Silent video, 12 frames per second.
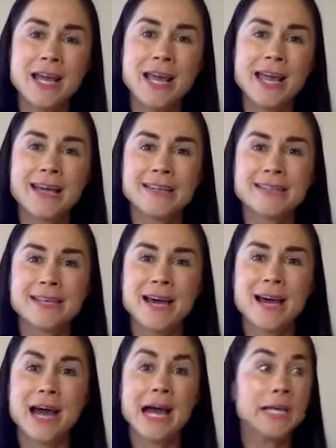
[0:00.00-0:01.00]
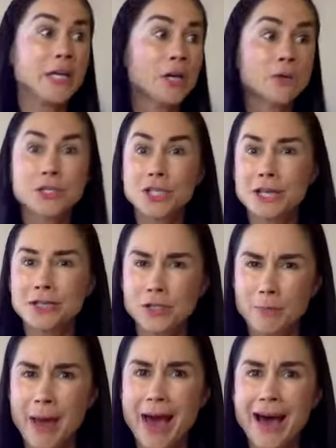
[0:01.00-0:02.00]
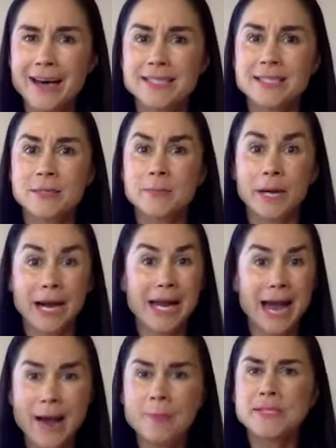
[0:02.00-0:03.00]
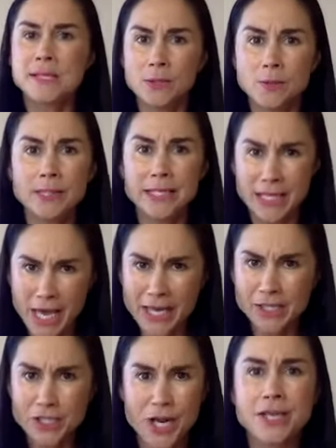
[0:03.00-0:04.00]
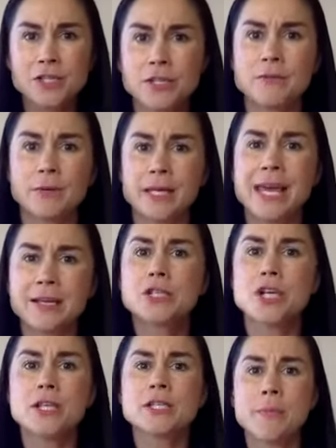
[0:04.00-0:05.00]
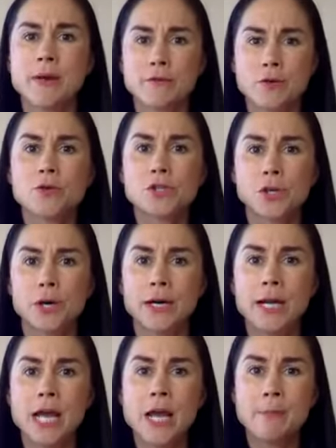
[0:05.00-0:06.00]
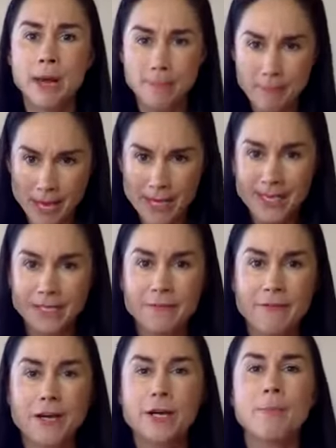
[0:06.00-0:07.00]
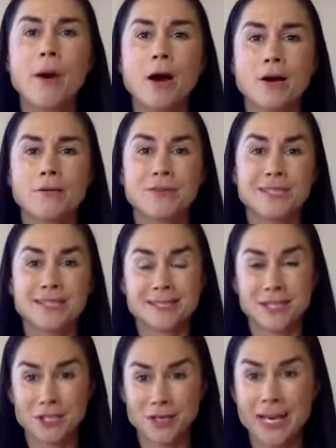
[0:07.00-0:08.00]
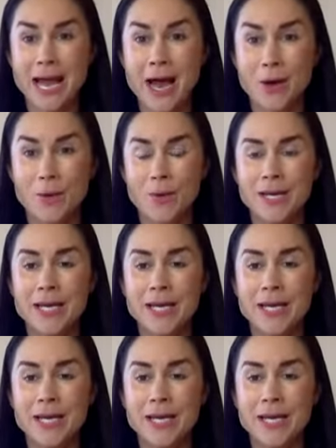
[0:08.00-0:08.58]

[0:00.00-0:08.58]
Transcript: and uh, i cannot change the past but i absolutely change the, can change my future by making a very powerful decision now